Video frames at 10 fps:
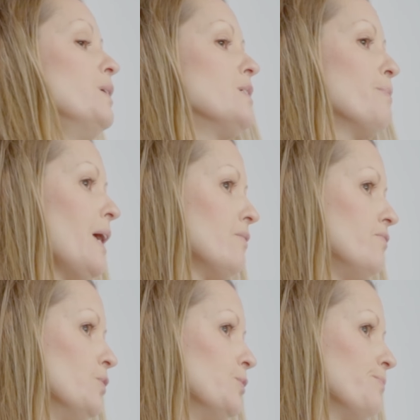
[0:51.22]
media
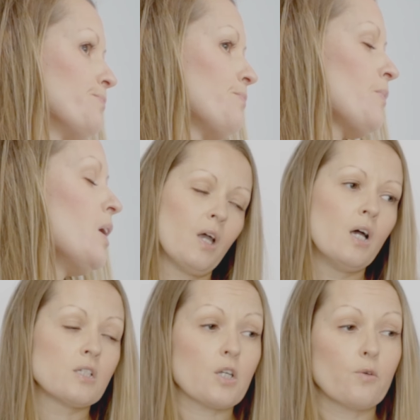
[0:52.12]
platform?
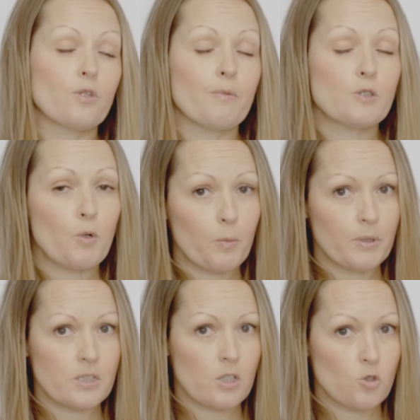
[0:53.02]
So the most
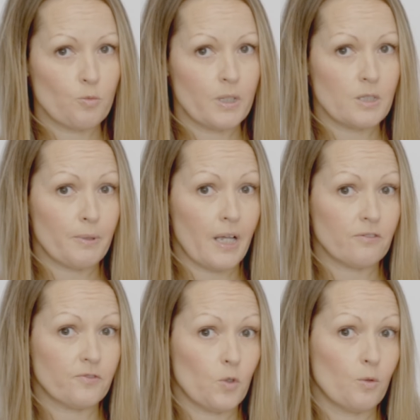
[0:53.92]
popular social media
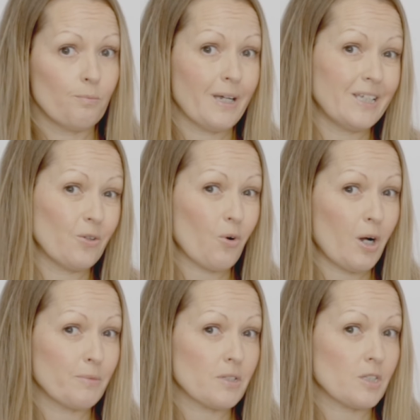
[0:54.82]
platform may not
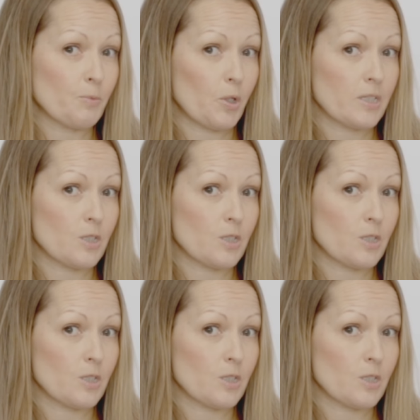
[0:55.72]
come as a surprise